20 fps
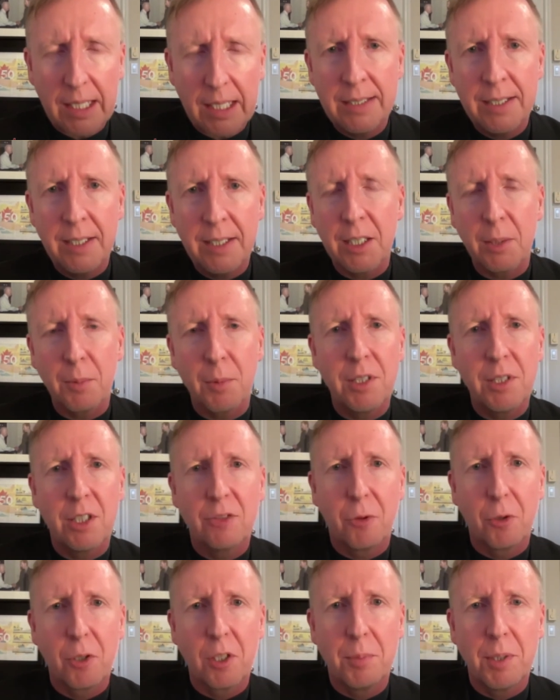dealing with the
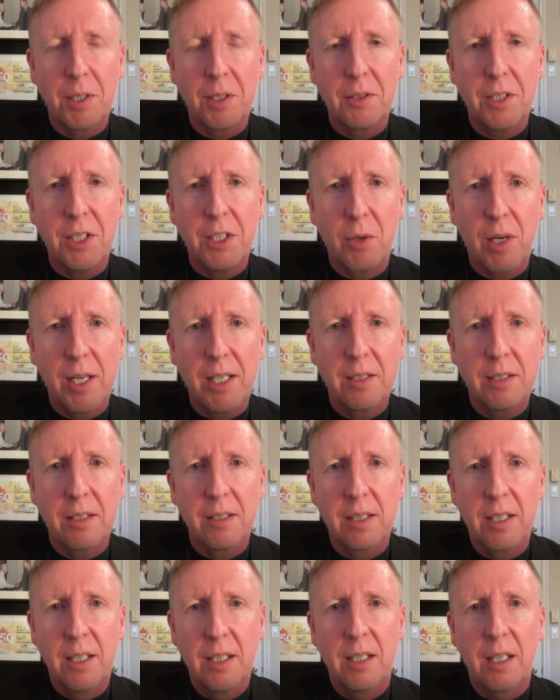affordability
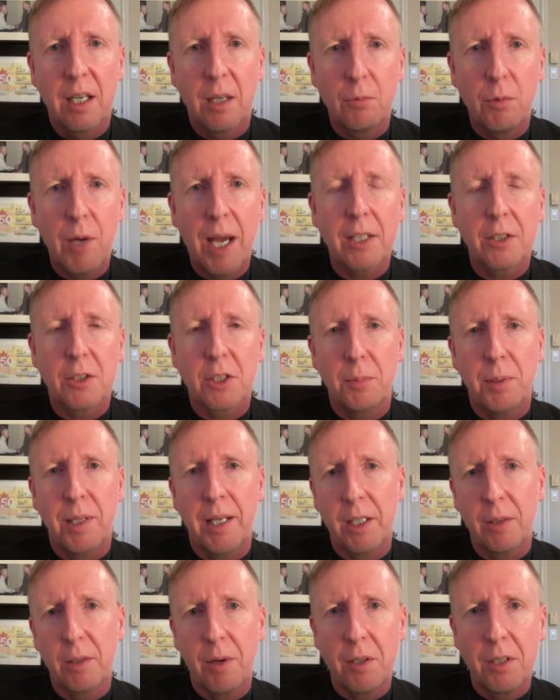crisis, a radical
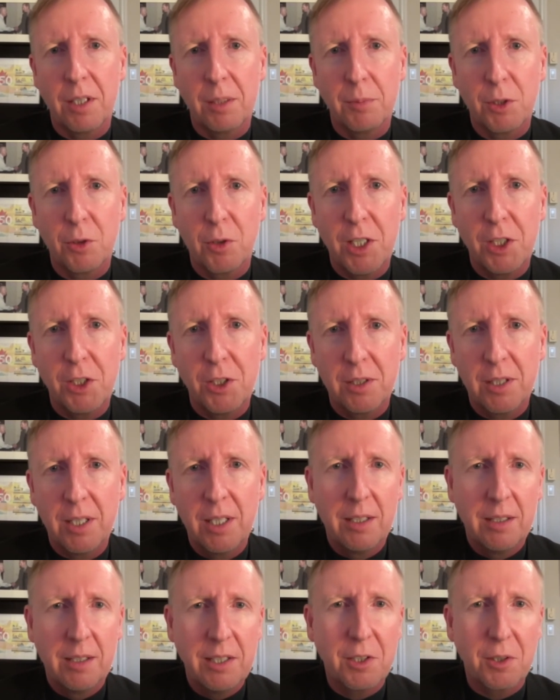plan around immigration.
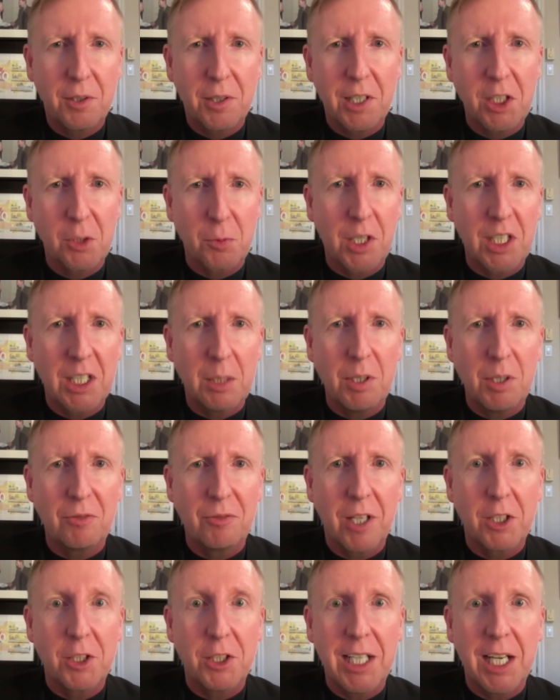These are things we're going to be
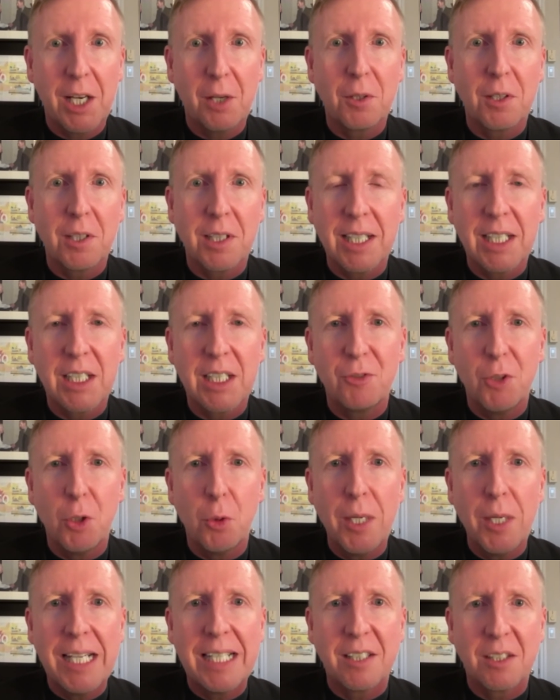fleshing out in the next few
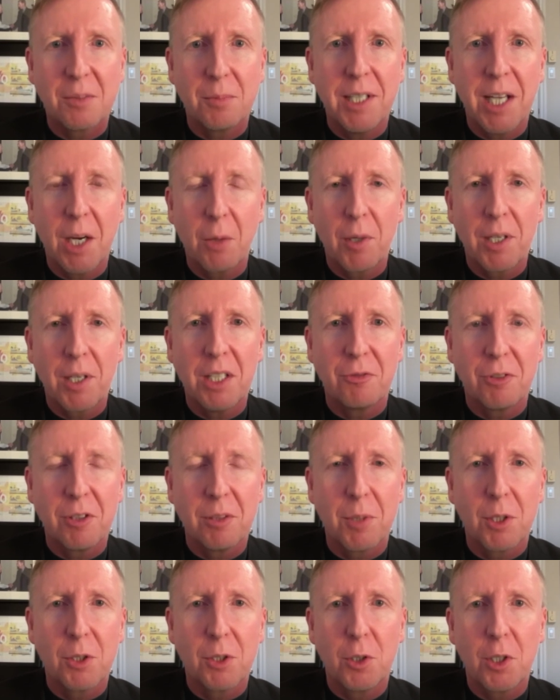weeks as we get ready for the
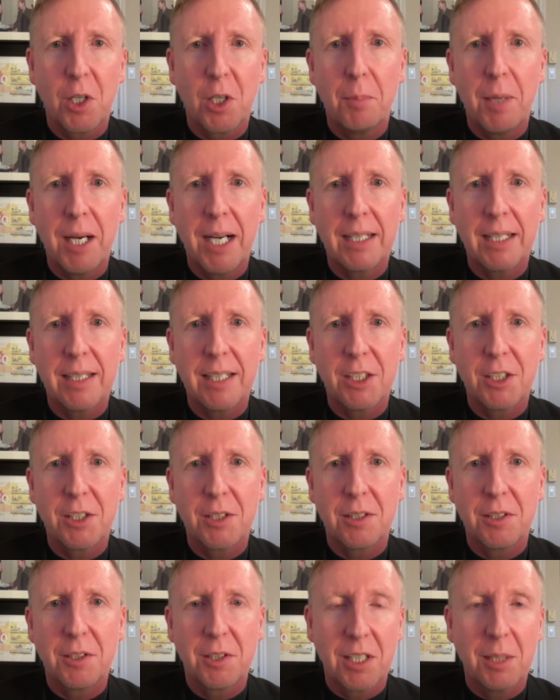Montreal by
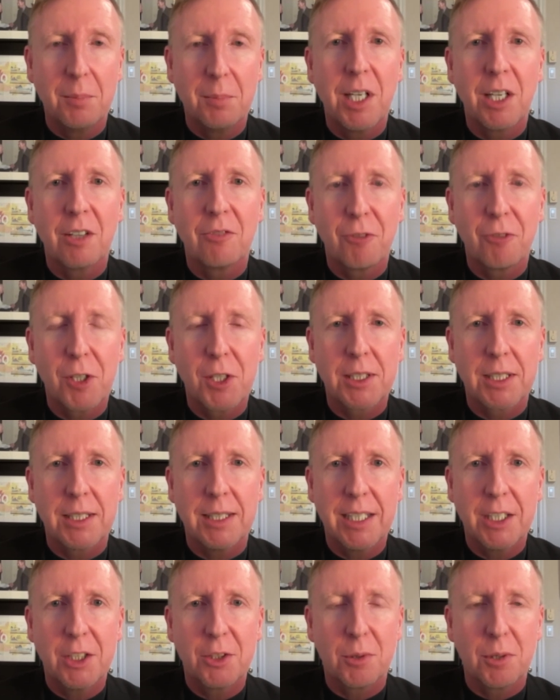election. That's going to be our first
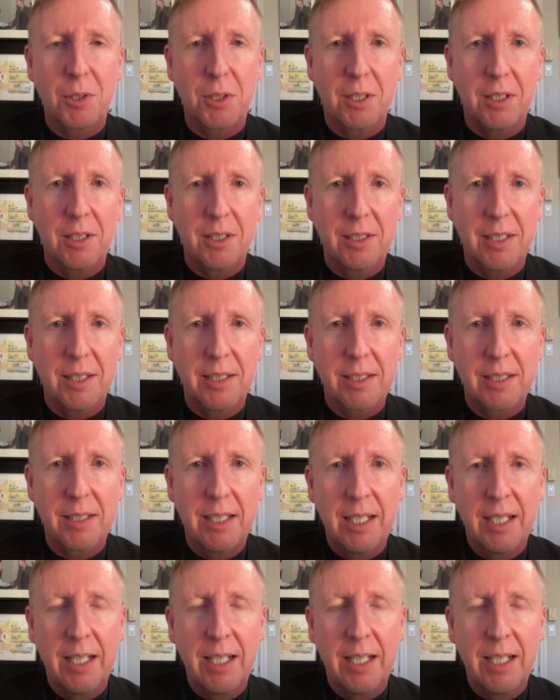electoral contest